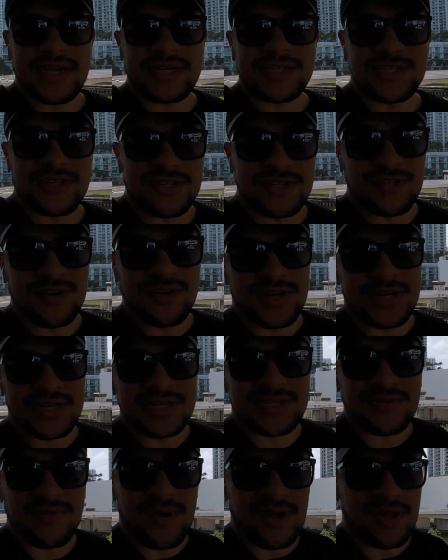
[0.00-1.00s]
I just
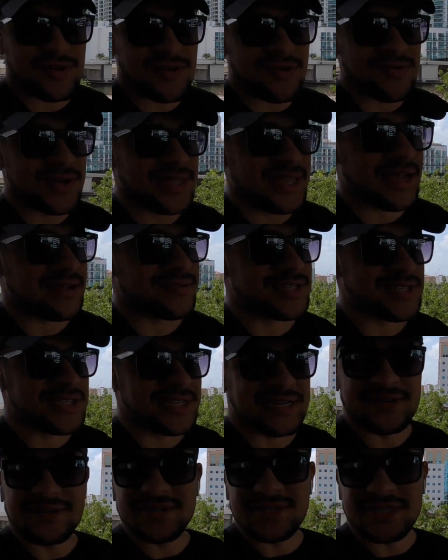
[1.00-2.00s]
noticed while going
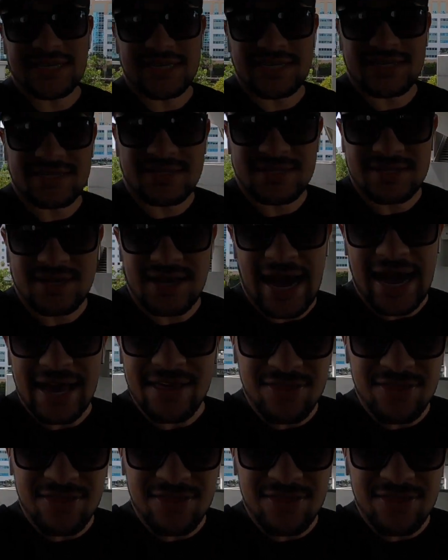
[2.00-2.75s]
downstairs is I